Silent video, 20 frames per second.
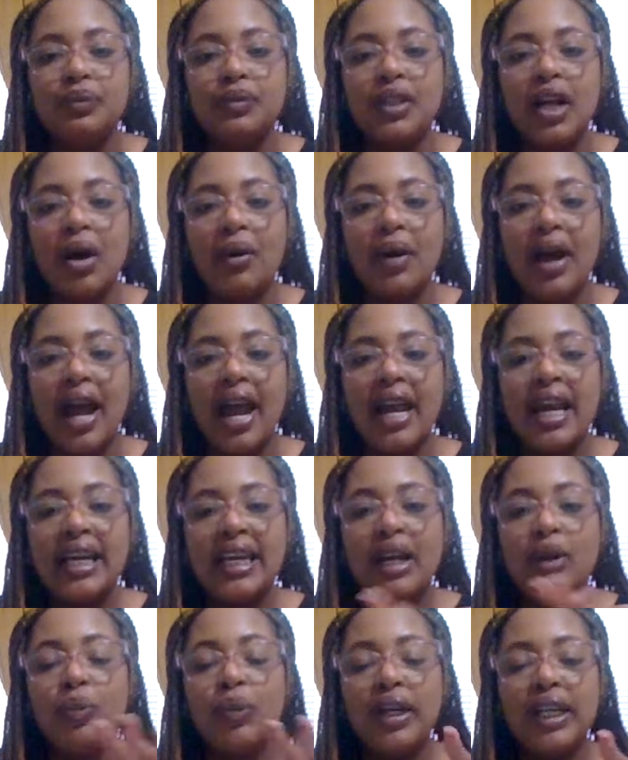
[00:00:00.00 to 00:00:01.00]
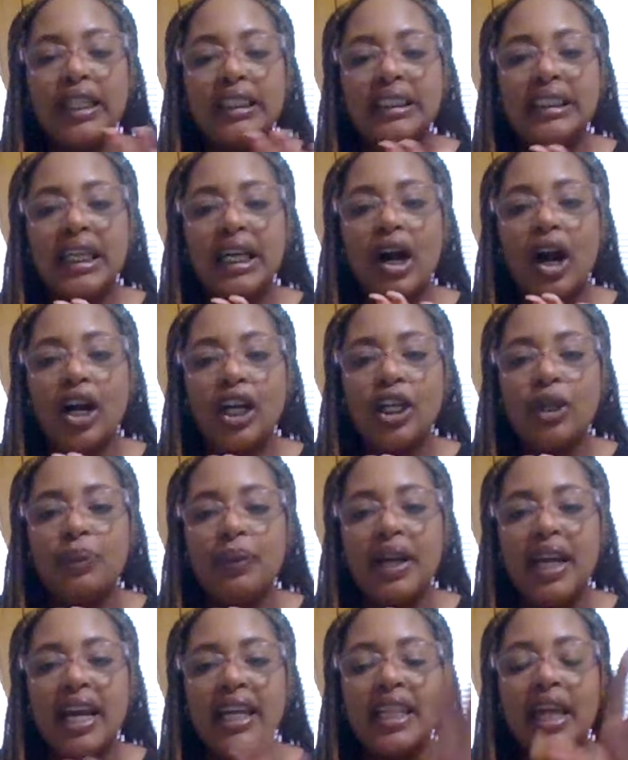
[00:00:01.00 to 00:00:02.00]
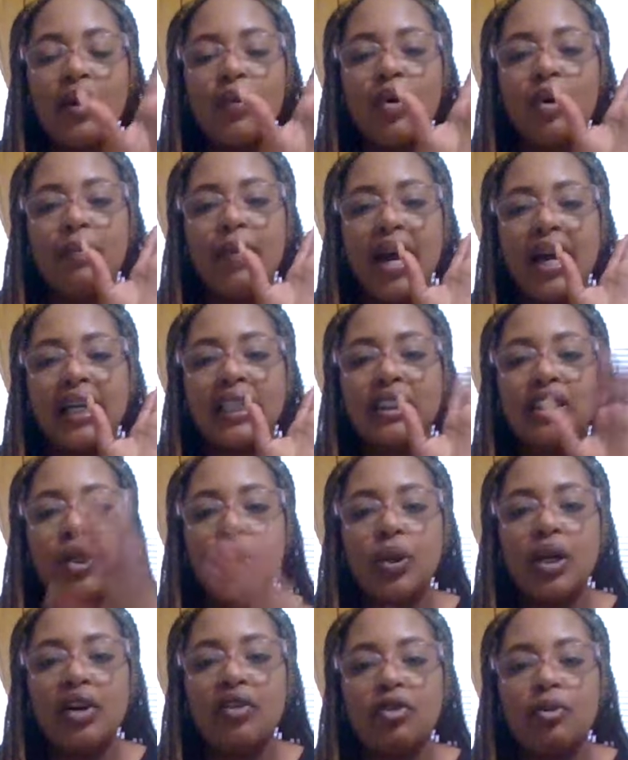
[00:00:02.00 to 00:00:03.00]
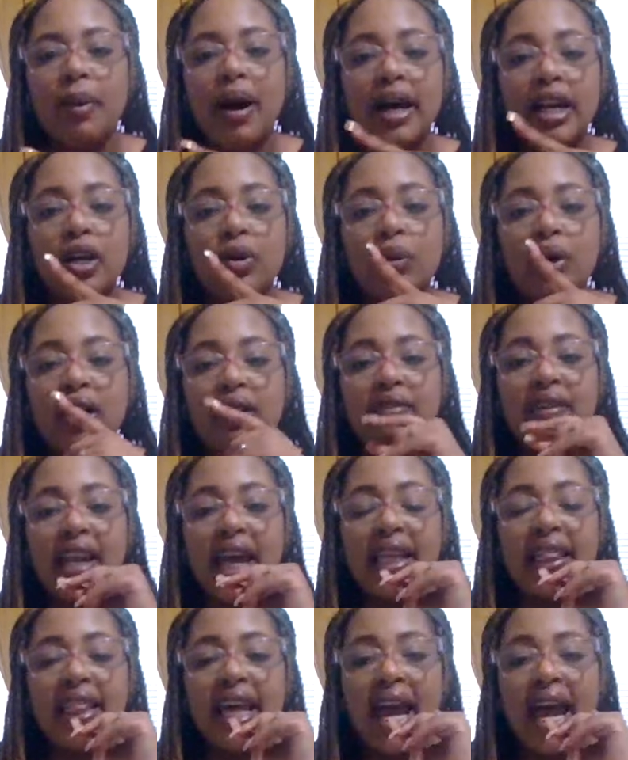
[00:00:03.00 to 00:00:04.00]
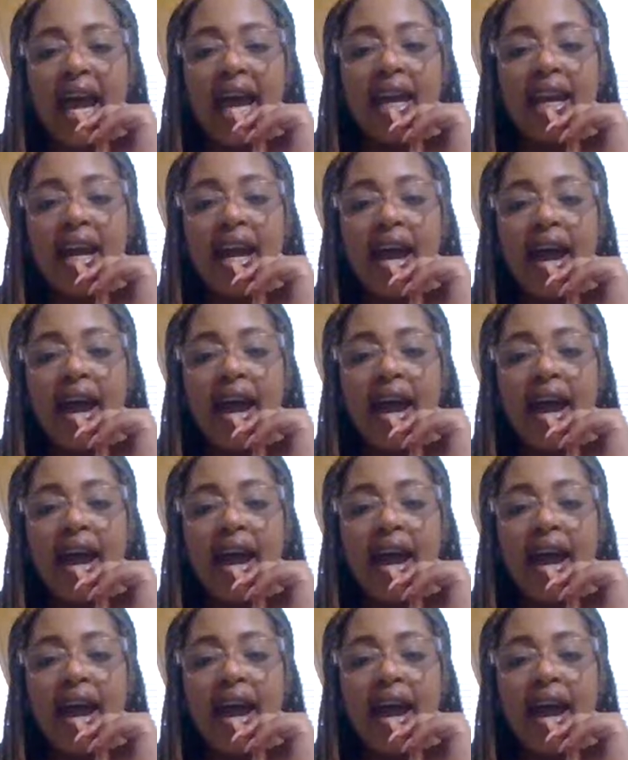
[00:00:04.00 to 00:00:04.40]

okay, and they witnessed that argument and they went back and told everybody or whatever like that.